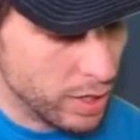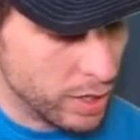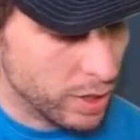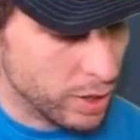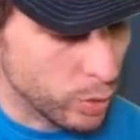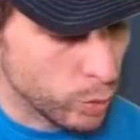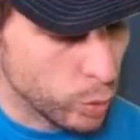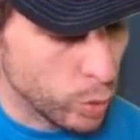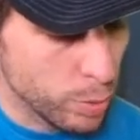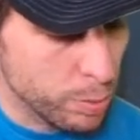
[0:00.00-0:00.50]

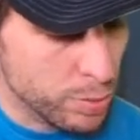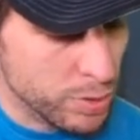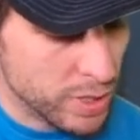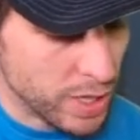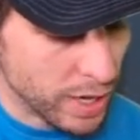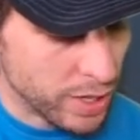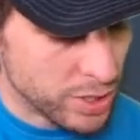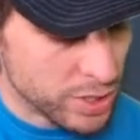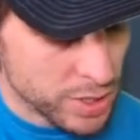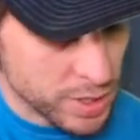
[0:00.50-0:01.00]
The whoop
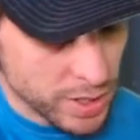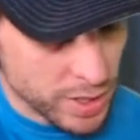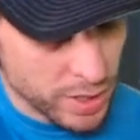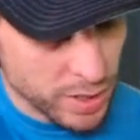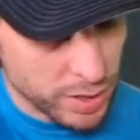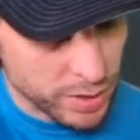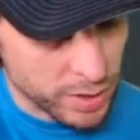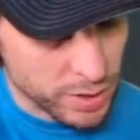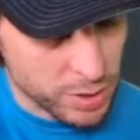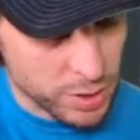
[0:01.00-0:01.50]
section
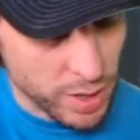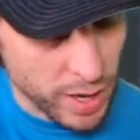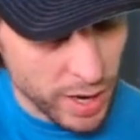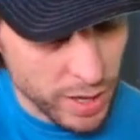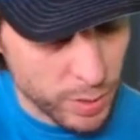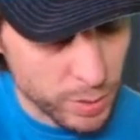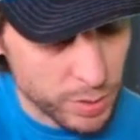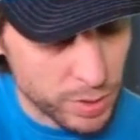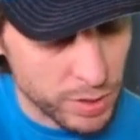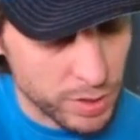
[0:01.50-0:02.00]
here on the
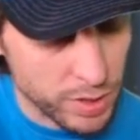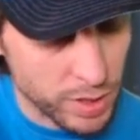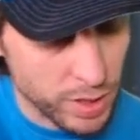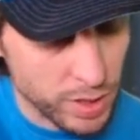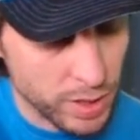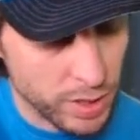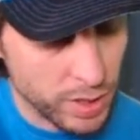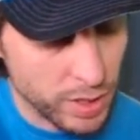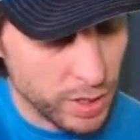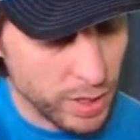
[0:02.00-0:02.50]
track with the
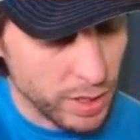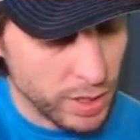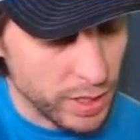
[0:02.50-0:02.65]
dirt.